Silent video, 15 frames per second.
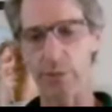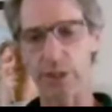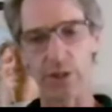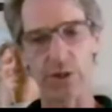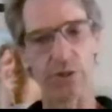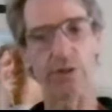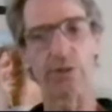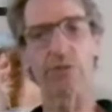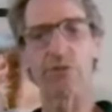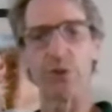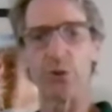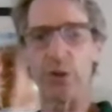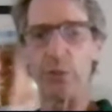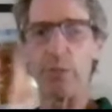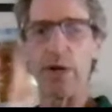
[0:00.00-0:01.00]
going
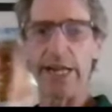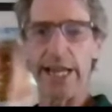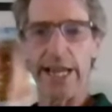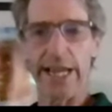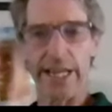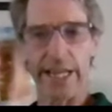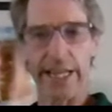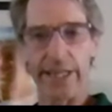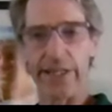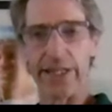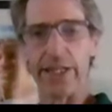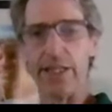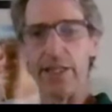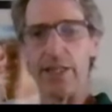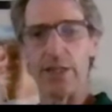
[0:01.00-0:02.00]
through in my head
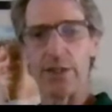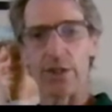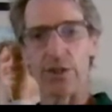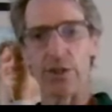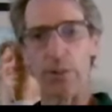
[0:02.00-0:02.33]
to